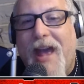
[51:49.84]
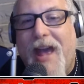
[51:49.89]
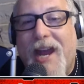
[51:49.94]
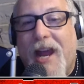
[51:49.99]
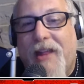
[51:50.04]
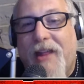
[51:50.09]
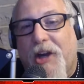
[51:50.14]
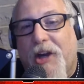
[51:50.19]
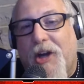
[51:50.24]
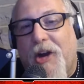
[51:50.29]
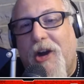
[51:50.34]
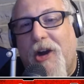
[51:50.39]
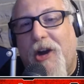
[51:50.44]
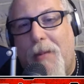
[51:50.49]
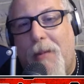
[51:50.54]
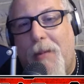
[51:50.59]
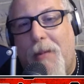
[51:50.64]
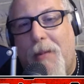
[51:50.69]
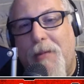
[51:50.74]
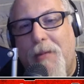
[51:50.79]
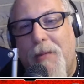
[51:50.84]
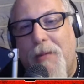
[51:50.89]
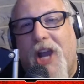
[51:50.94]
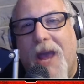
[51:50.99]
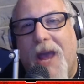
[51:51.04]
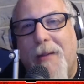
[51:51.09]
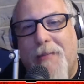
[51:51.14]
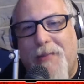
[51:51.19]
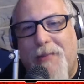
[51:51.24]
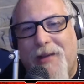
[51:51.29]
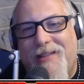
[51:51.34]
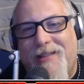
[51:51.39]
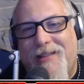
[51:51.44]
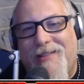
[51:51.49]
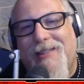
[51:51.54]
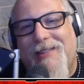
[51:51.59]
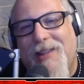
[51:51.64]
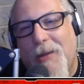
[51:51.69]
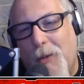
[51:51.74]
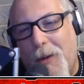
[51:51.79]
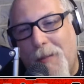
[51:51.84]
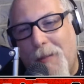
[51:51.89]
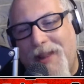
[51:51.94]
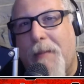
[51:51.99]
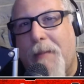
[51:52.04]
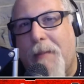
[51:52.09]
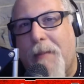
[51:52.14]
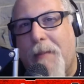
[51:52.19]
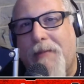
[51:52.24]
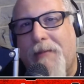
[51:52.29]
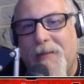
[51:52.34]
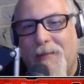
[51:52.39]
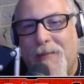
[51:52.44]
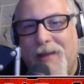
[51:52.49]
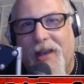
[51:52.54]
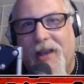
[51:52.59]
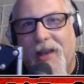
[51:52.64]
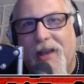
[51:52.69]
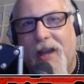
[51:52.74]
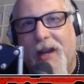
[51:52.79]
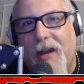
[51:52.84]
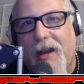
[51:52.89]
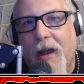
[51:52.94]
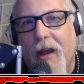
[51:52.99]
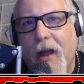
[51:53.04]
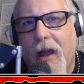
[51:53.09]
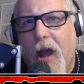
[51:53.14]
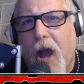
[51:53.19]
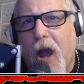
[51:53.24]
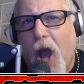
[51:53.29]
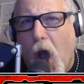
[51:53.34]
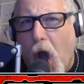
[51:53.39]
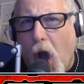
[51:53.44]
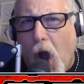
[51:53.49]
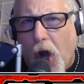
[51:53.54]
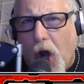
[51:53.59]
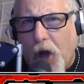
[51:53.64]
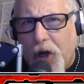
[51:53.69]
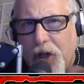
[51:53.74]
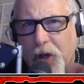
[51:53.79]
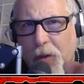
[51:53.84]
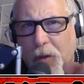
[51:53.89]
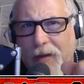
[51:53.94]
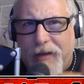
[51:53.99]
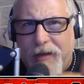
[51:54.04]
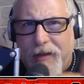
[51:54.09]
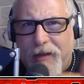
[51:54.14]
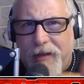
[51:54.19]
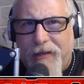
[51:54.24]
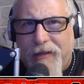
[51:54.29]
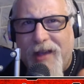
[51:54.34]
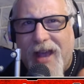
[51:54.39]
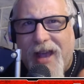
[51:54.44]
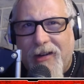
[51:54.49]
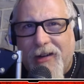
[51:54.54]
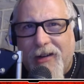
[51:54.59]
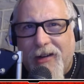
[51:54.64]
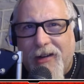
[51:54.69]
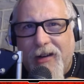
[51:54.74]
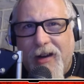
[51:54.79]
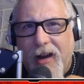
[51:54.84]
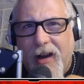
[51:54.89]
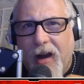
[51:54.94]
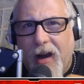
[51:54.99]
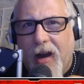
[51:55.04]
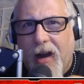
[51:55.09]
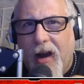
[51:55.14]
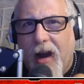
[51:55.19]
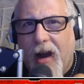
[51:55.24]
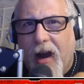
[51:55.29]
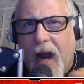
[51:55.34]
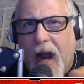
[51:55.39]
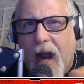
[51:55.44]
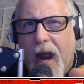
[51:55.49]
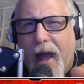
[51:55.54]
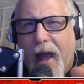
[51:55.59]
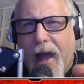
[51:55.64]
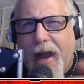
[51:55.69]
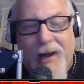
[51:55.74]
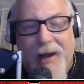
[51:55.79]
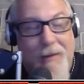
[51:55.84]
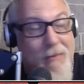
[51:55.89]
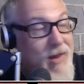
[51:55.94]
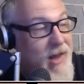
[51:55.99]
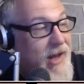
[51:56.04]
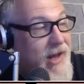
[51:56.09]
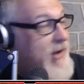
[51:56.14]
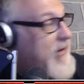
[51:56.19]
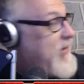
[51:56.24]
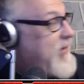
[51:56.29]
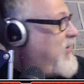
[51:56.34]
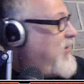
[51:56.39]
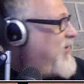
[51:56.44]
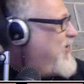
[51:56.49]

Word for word: watch that, and the woman that came up to me and said, "Are you a voice actor?" And I'm like,